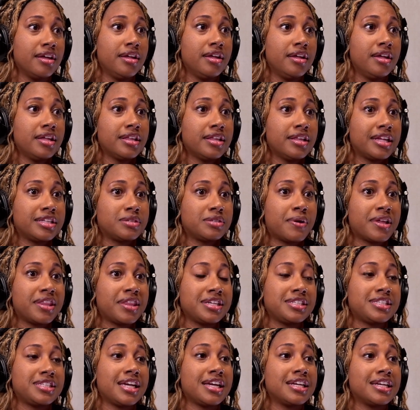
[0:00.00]
that's why they
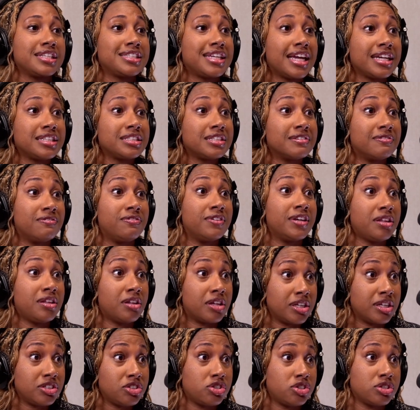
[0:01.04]
say it takes a
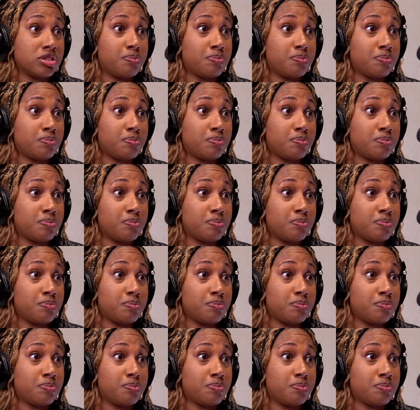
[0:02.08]
village,